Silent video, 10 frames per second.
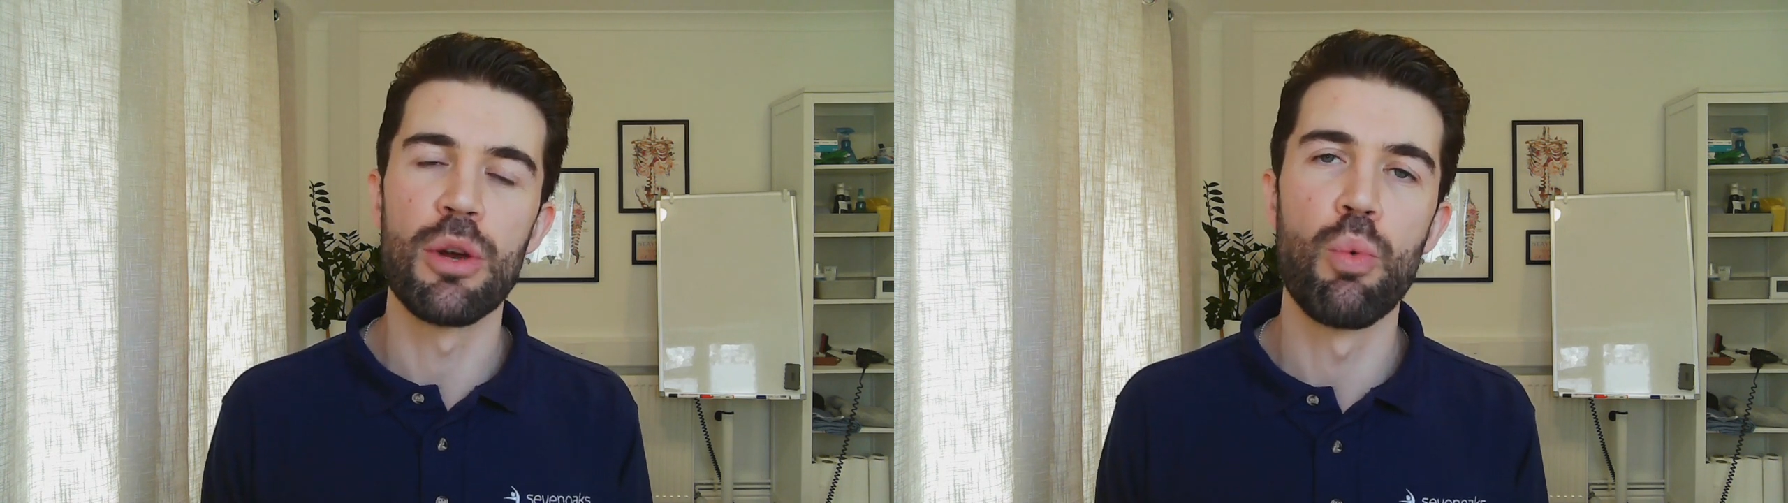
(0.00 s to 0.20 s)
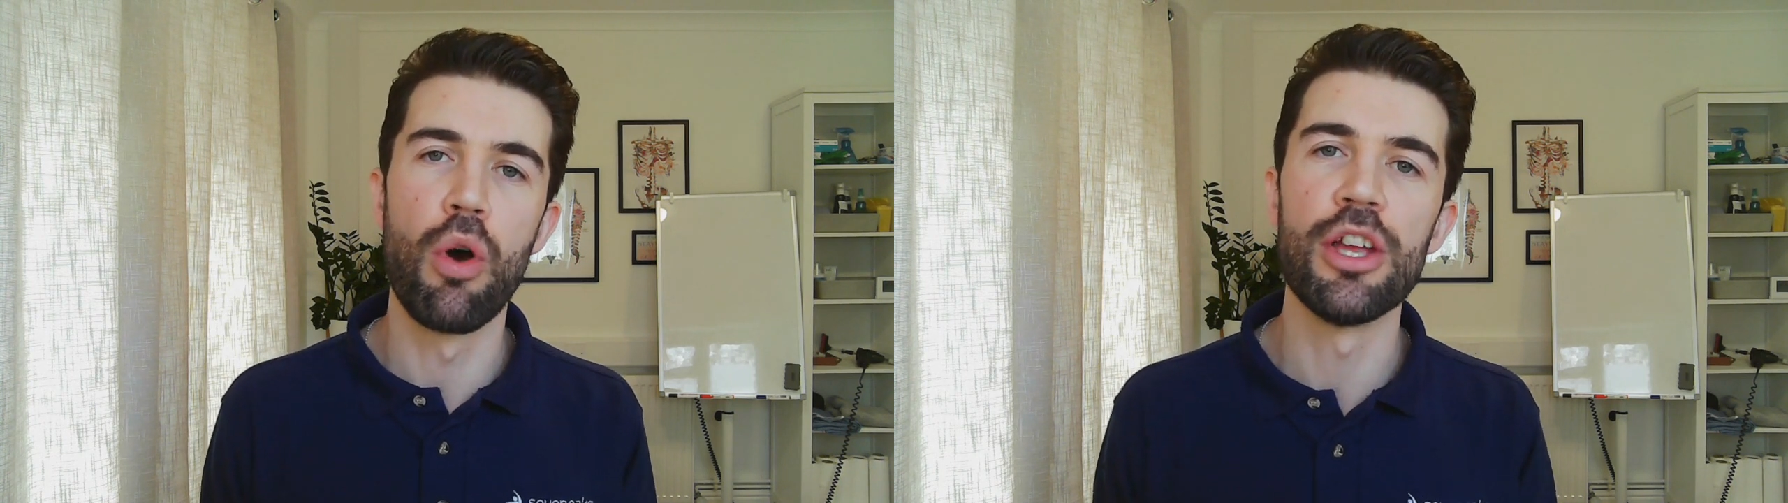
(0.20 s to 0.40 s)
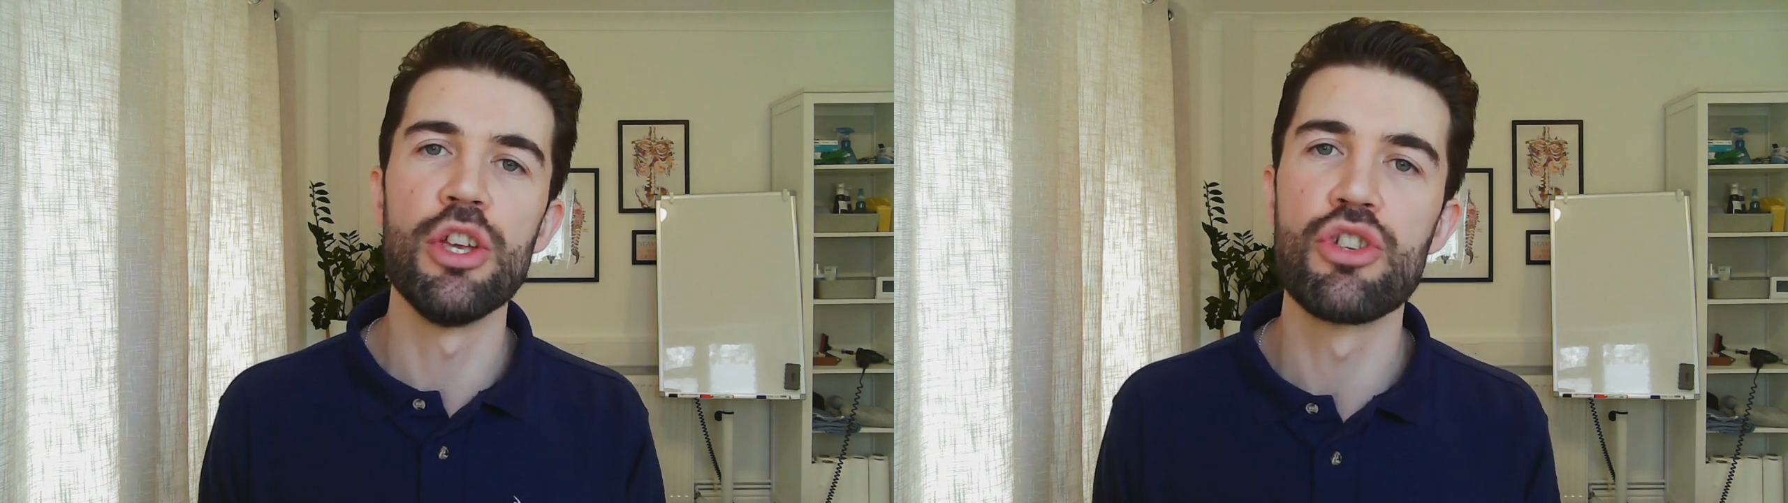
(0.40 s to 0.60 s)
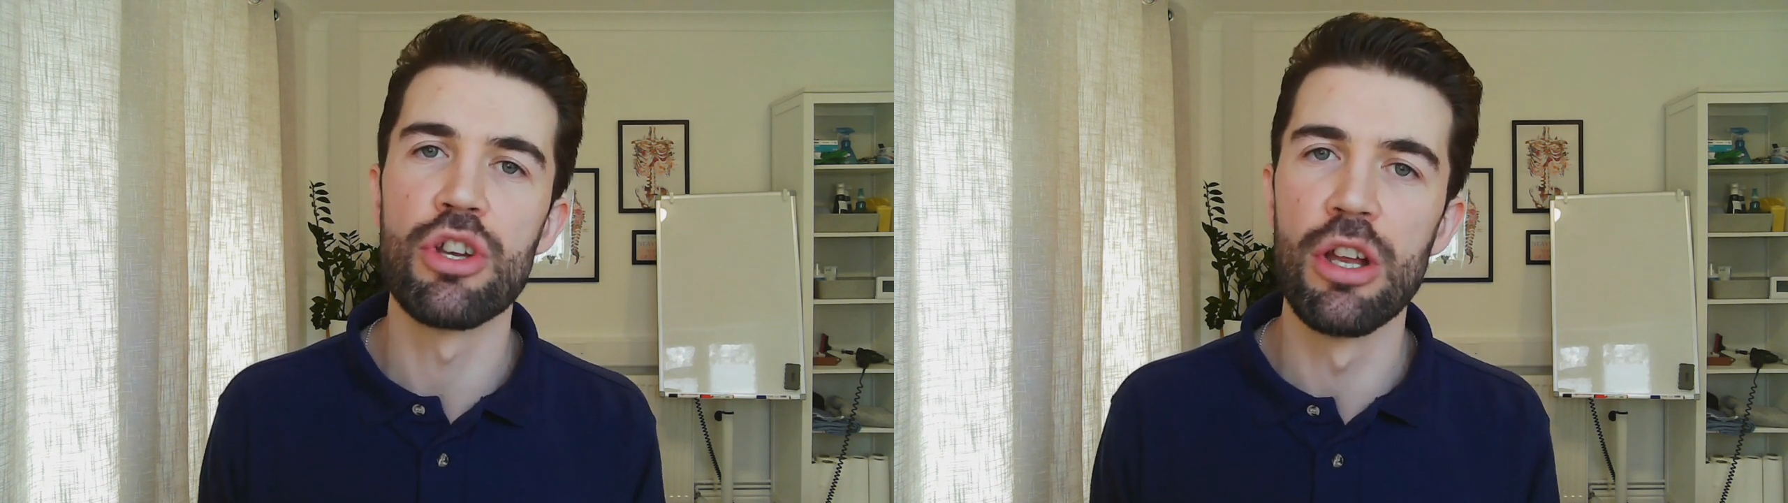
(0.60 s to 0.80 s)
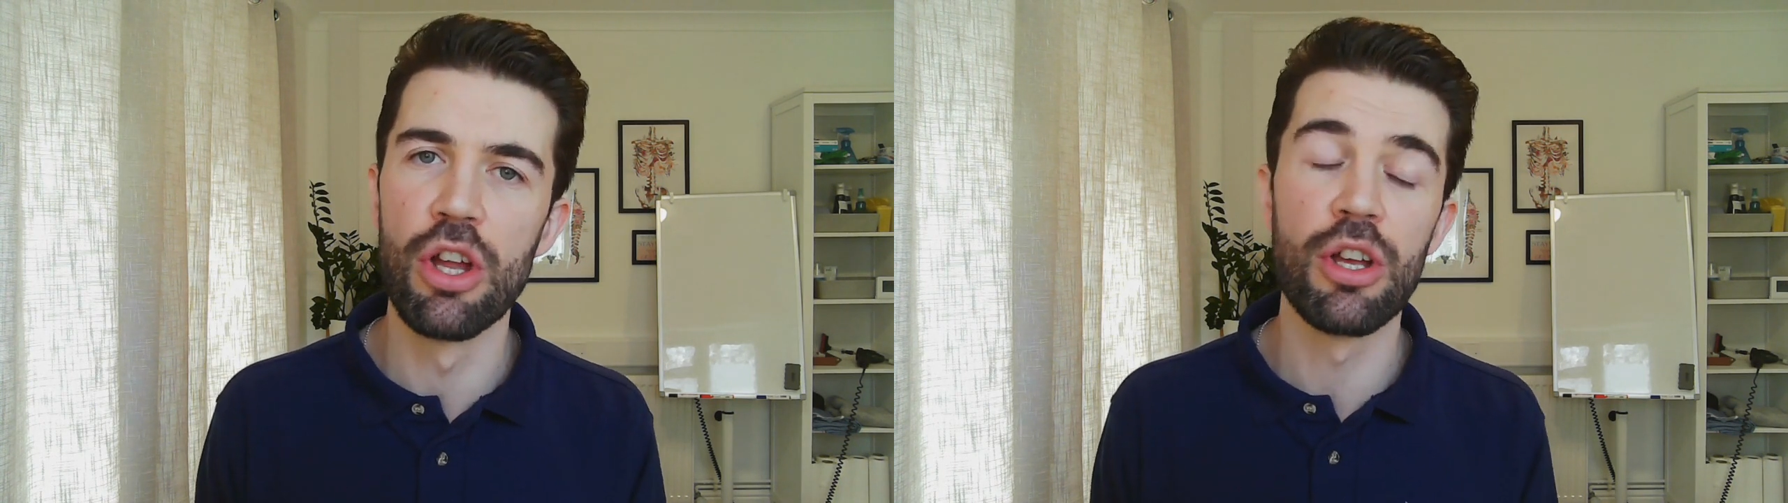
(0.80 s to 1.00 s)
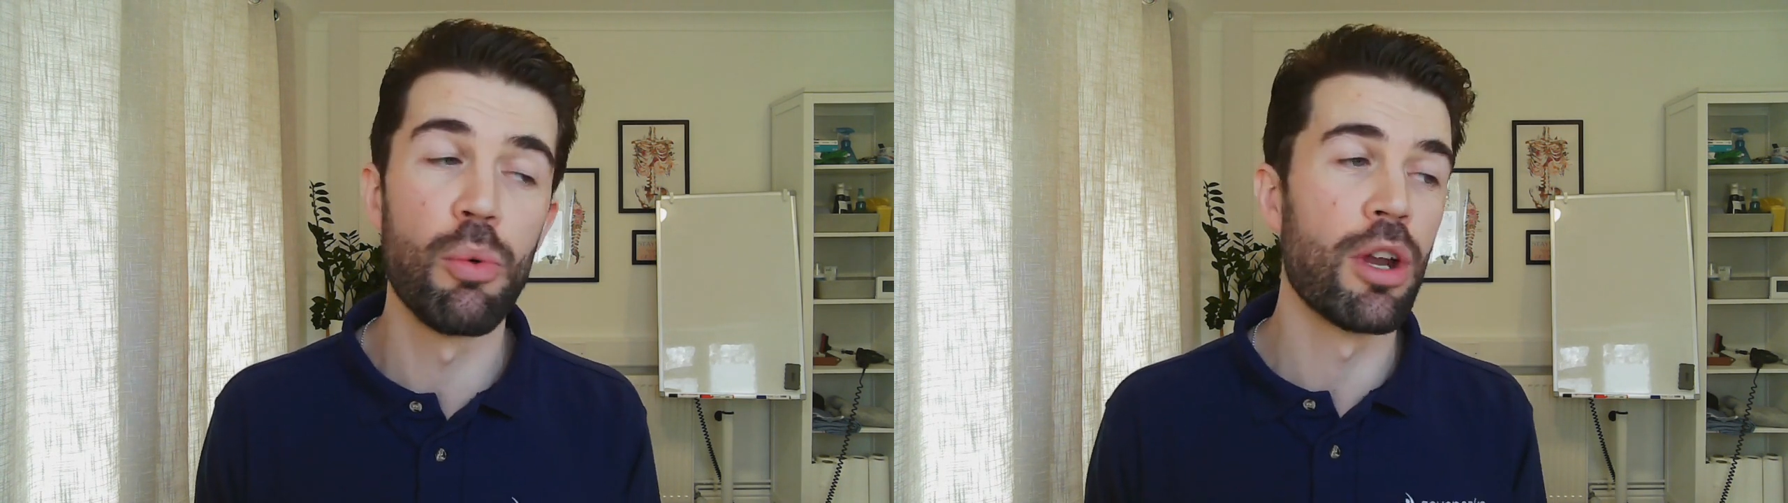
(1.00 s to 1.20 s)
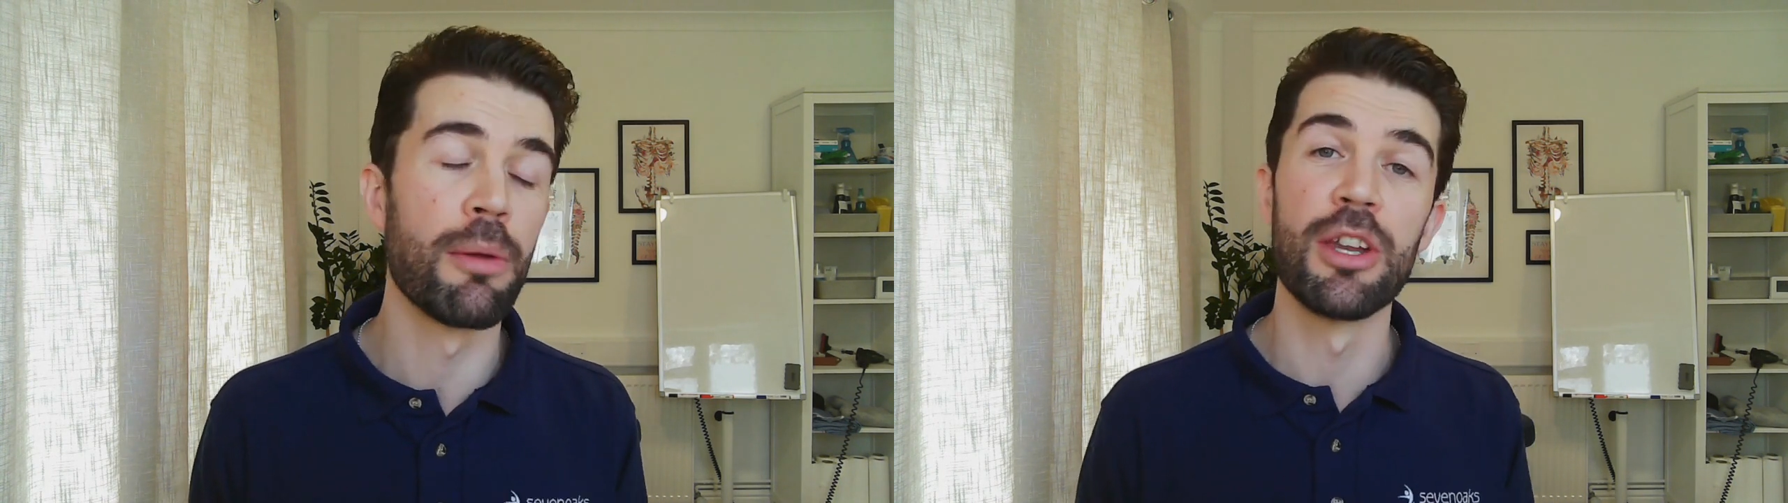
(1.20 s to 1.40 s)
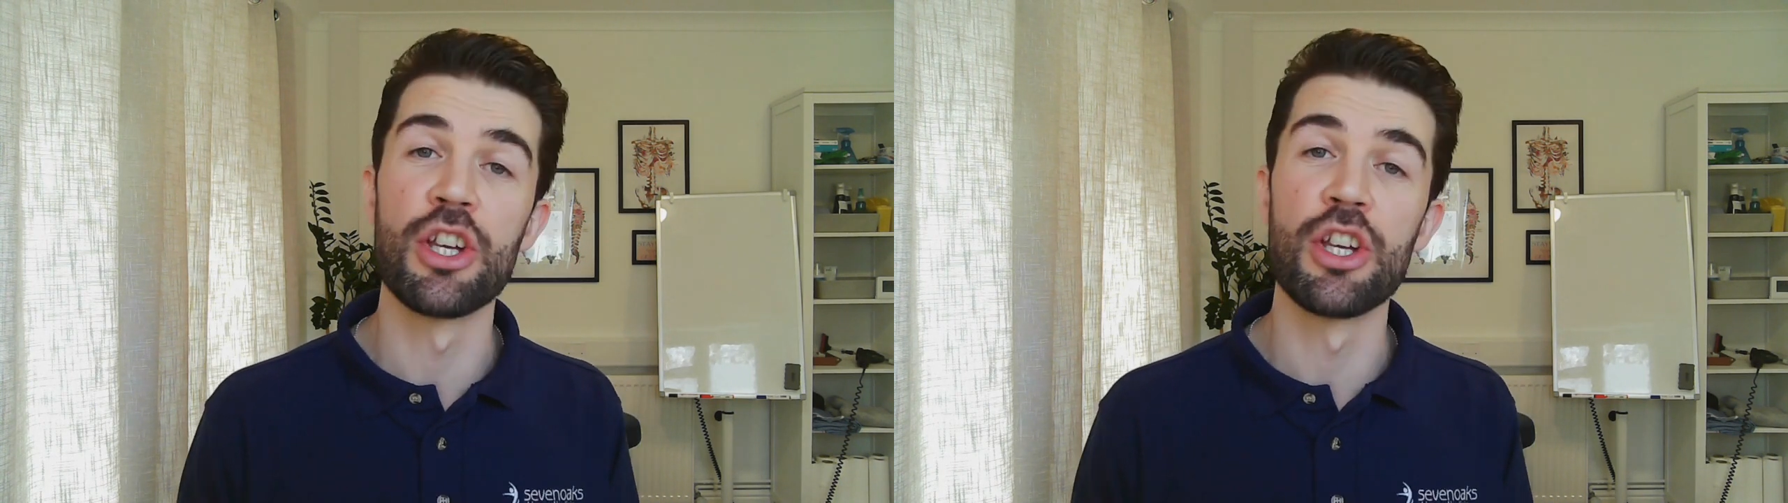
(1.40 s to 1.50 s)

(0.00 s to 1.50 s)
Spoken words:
Why you should look at what I'm going to